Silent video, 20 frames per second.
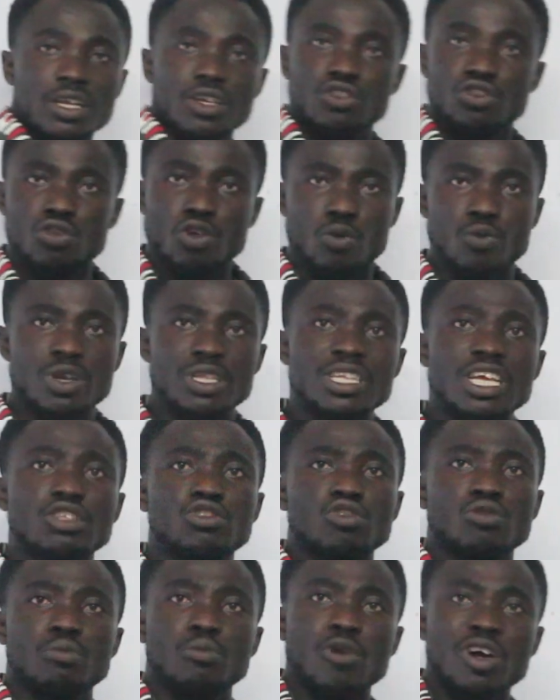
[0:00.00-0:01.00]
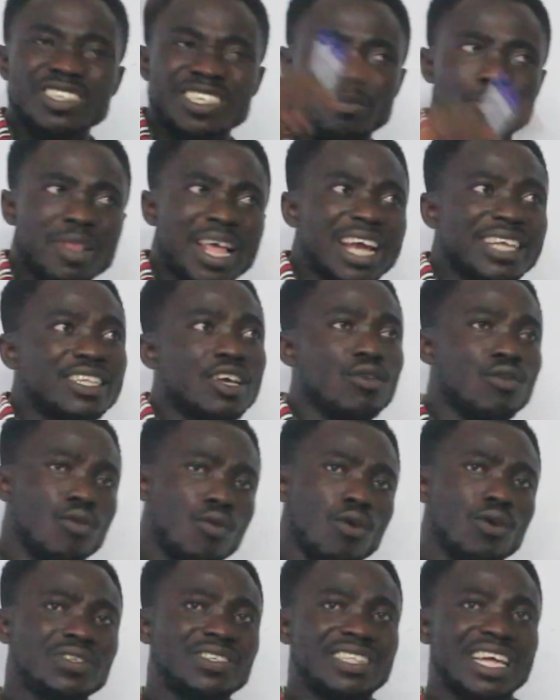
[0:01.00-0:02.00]
So we need to multiply the
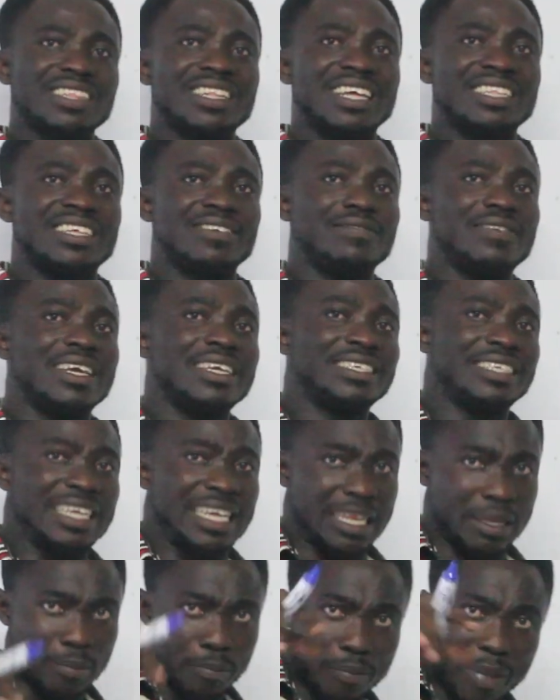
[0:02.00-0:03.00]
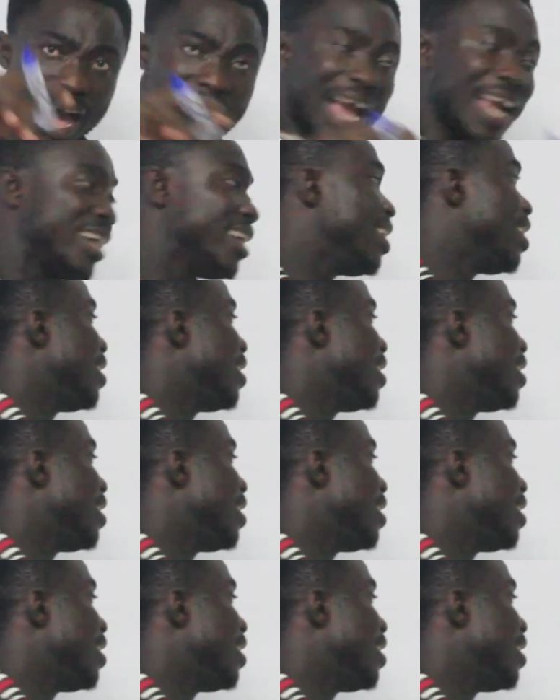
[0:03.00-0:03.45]
old standard deviation by